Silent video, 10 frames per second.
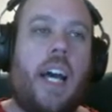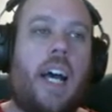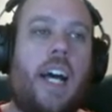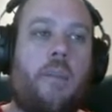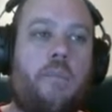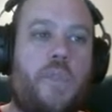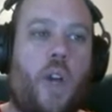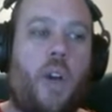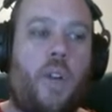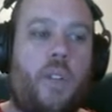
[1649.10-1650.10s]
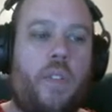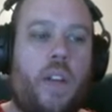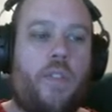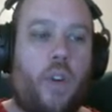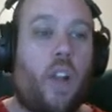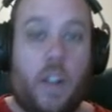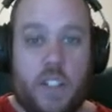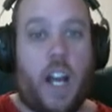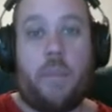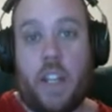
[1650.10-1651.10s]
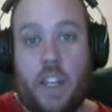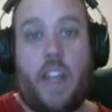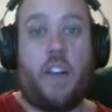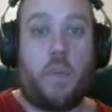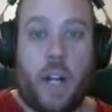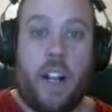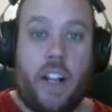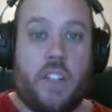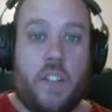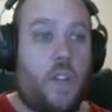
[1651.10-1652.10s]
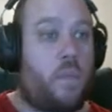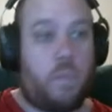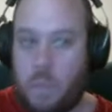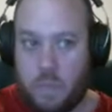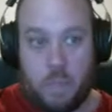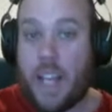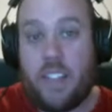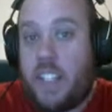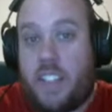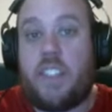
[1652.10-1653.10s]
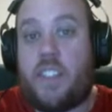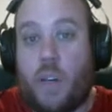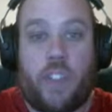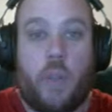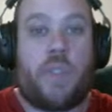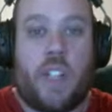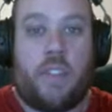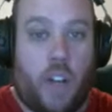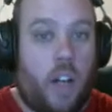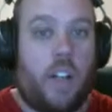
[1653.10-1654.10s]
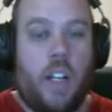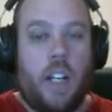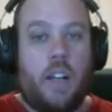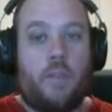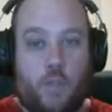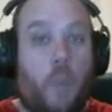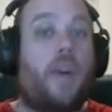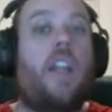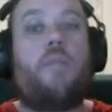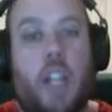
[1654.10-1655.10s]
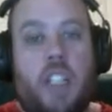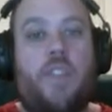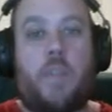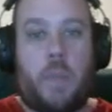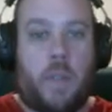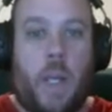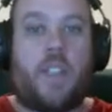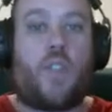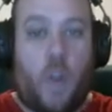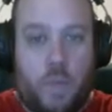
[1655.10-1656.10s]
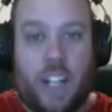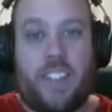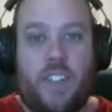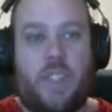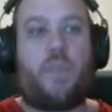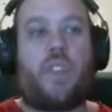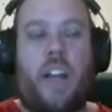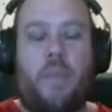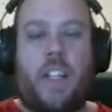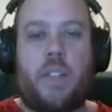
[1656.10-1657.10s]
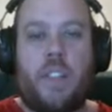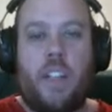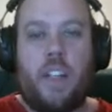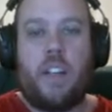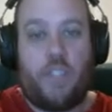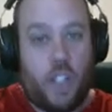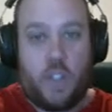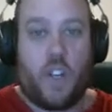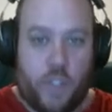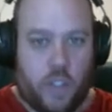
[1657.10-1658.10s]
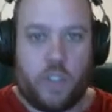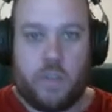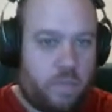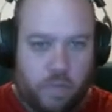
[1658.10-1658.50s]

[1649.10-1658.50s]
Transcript: For a long time, the Nathaniel Branden Institute basically did self-help stuff from an objectivist perspective. So objectivism was Ayn Rand's philosophical